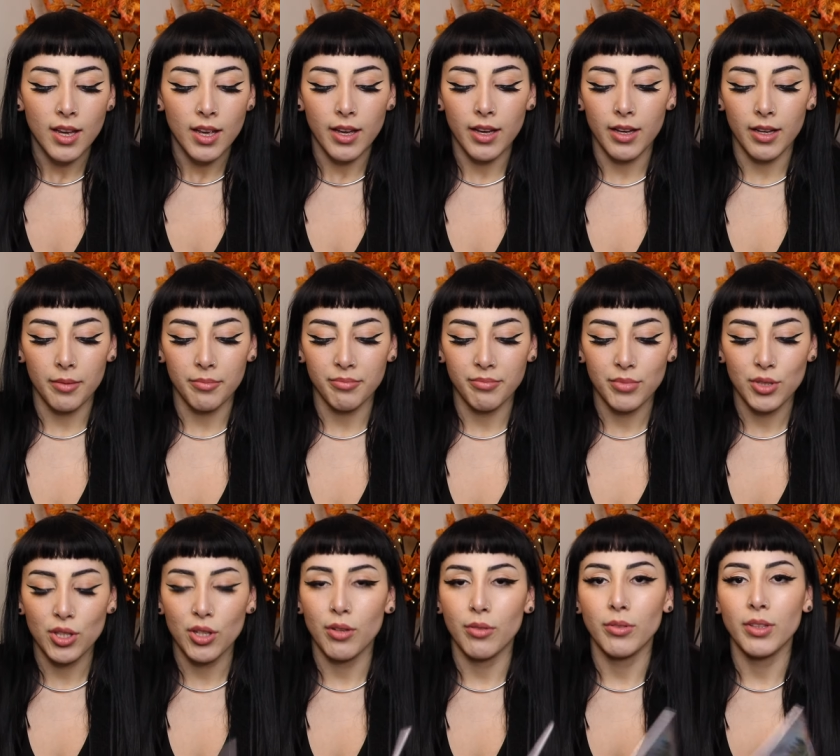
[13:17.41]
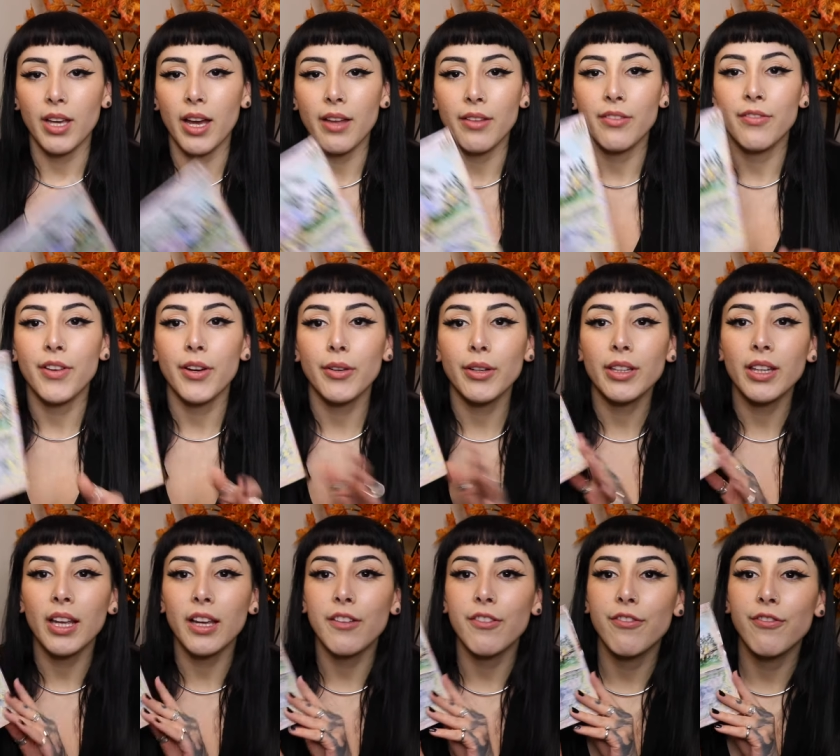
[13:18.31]
Um, so yeah, very
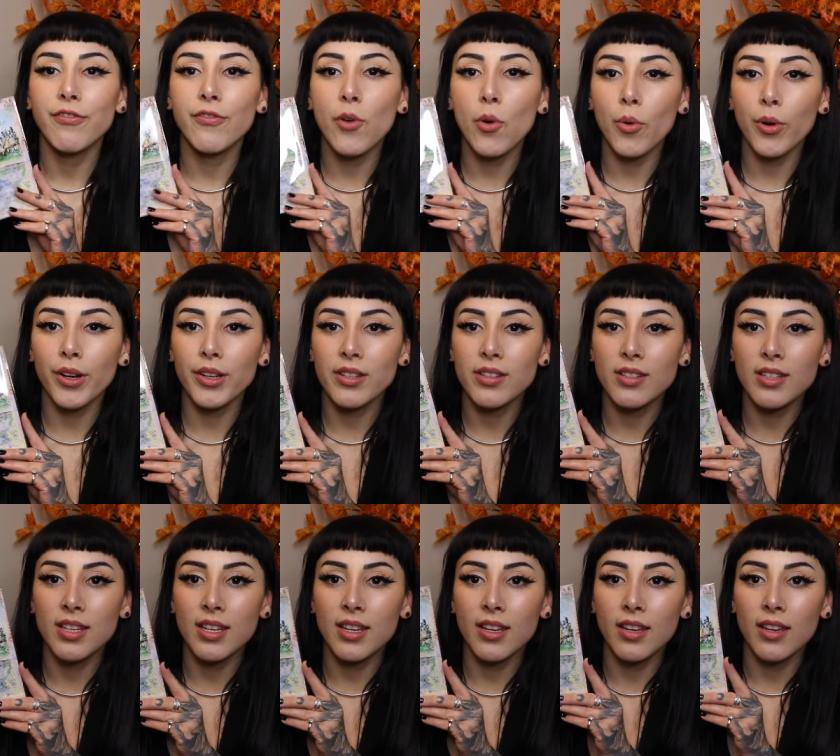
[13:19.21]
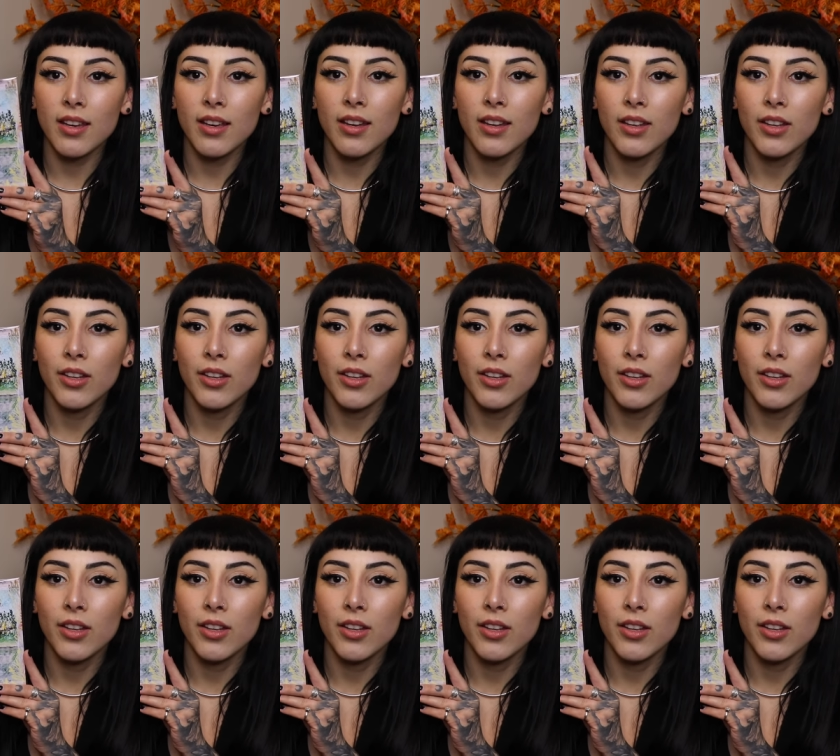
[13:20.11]
like foresty,